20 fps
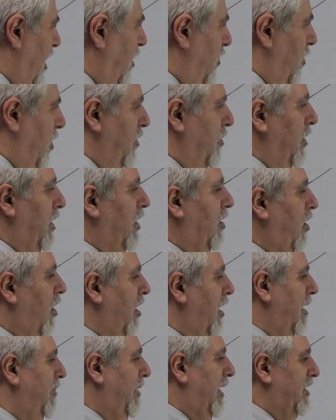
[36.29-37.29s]
We will
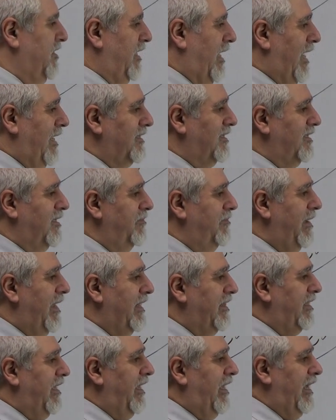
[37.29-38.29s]
talk about
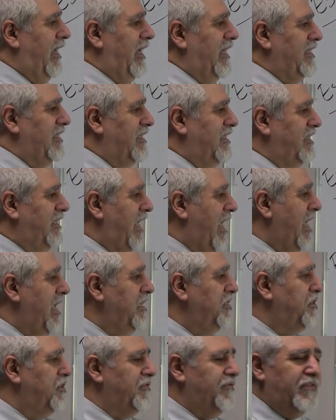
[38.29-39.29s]
estimating and
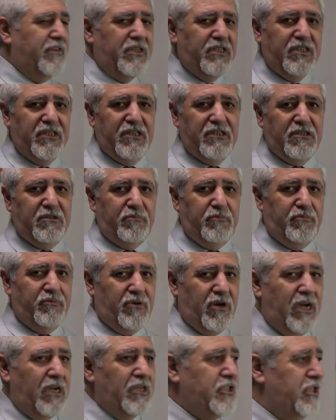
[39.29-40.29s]
stage versus
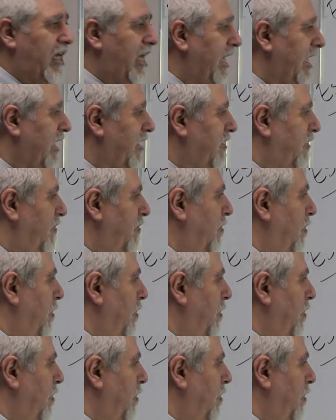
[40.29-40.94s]
project.